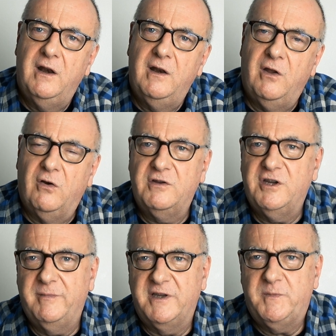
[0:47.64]
long
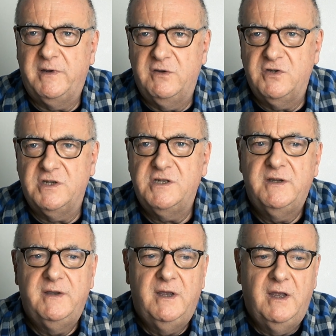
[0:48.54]
time exposures,
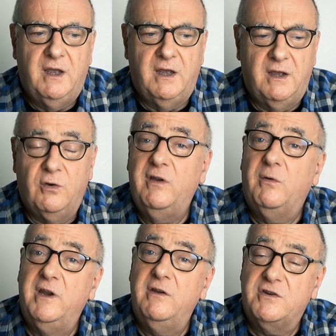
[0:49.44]
or you
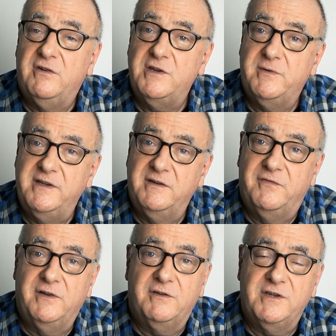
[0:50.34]
want to use graduated
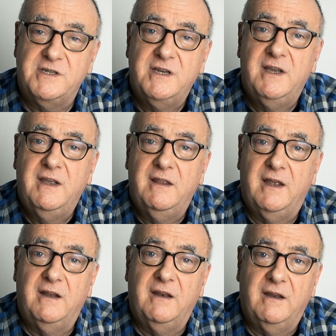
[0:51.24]
filters,
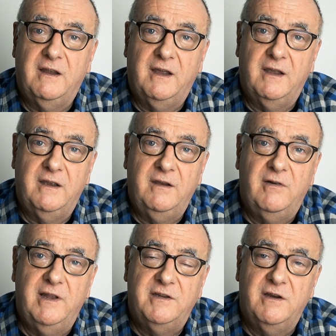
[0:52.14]
then you
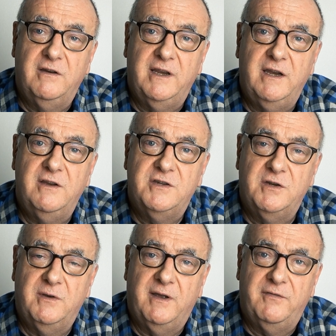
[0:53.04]
really do need
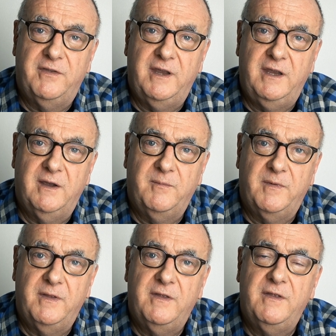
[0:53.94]
to have
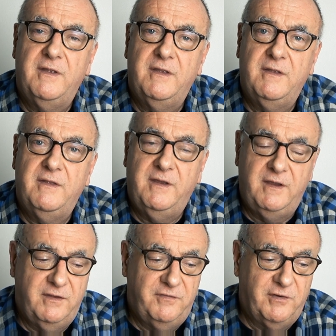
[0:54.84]
the
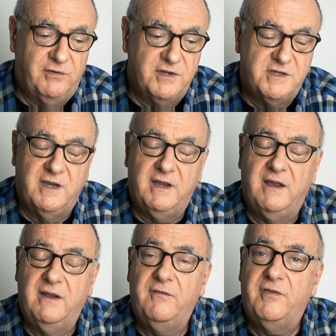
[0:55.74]
filters
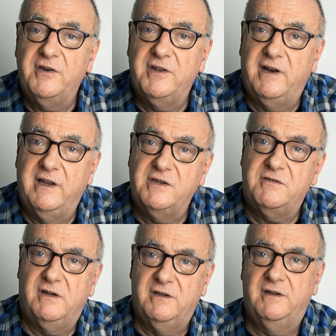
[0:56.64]
in front of the lens
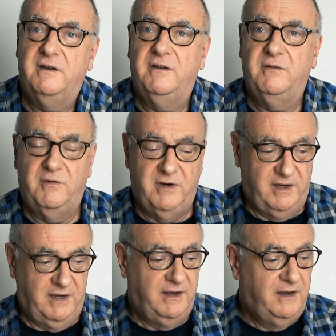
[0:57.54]
rather than at the
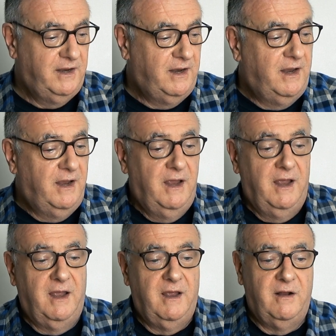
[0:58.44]
rear.
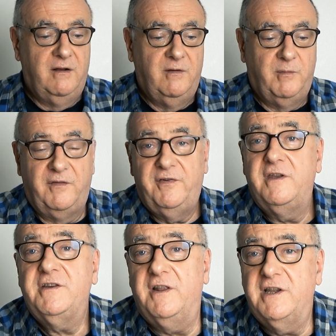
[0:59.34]
And when I
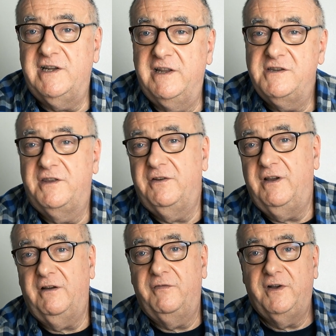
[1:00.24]
first got this lens, I thought,
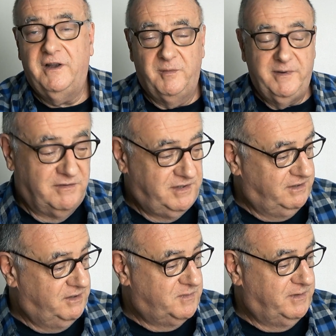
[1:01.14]
oh fine, I'll able to
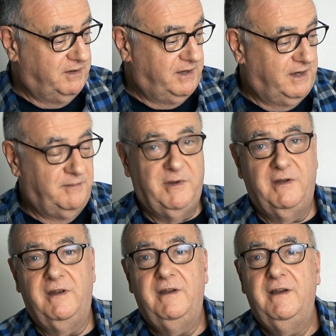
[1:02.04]
use my
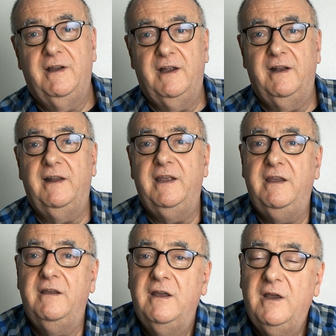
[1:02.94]
my
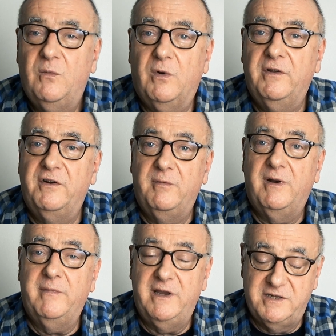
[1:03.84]
Lee
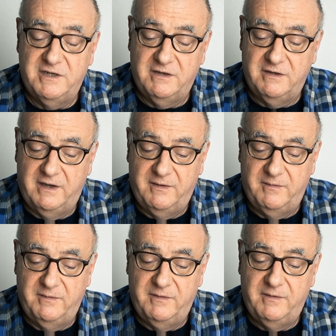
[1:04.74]

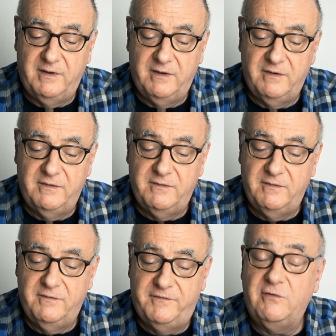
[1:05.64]
100mm
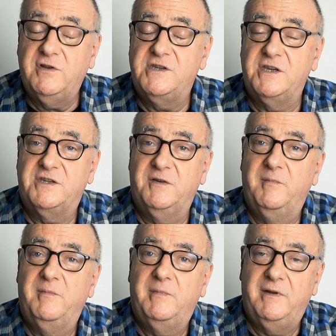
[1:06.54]
filter
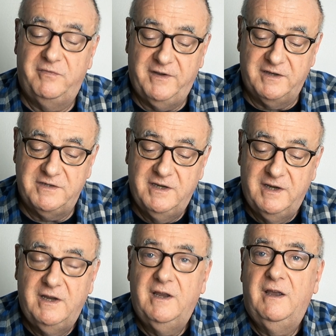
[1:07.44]
system. But in fact,
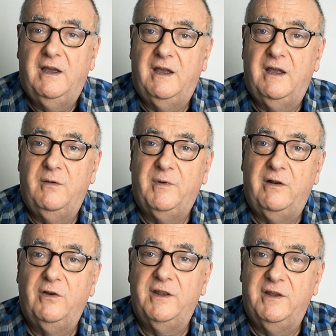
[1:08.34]
when I
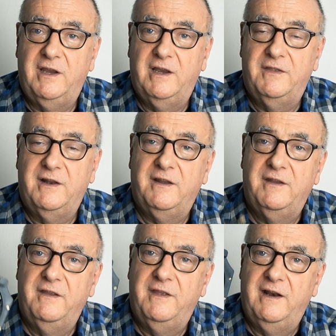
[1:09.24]
look at
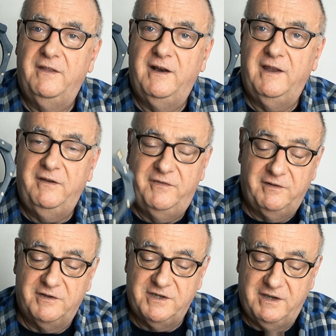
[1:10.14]
the Lee
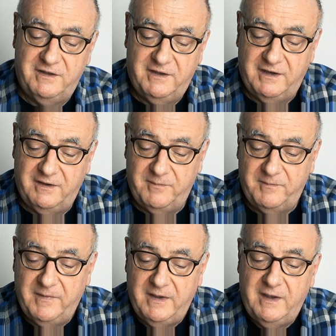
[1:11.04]
filter,
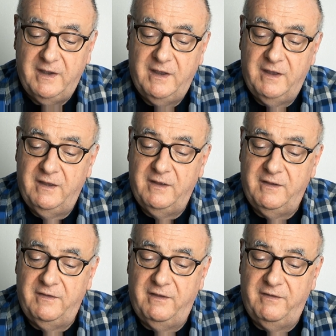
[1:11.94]

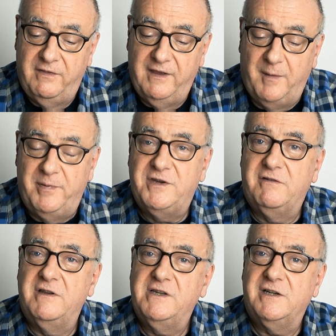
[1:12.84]
the
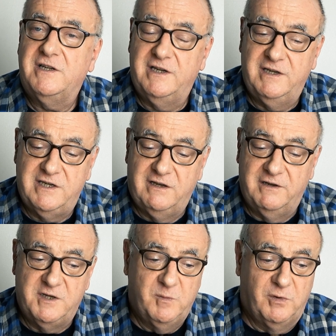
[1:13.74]
aperture is actually
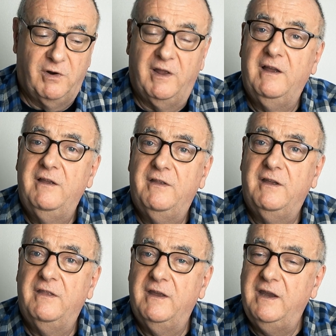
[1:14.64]
slightly smaller
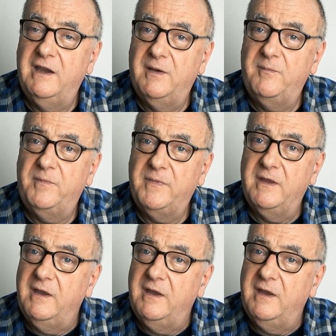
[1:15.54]
than the